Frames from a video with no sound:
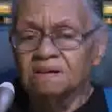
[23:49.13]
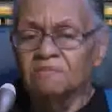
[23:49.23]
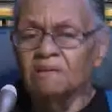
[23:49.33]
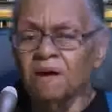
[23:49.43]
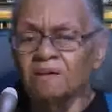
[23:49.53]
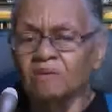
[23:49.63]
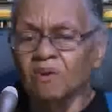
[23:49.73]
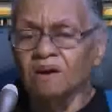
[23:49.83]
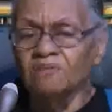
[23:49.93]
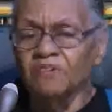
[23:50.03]
We want to
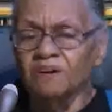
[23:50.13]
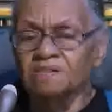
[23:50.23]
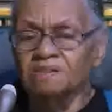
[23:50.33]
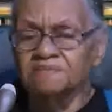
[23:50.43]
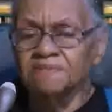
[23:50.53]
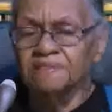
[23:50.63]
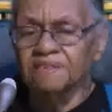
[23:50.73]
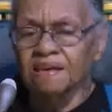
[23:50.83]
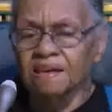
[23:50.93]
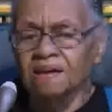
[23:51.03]
work for a different
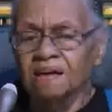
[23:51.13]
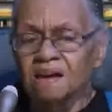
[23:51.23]
thing.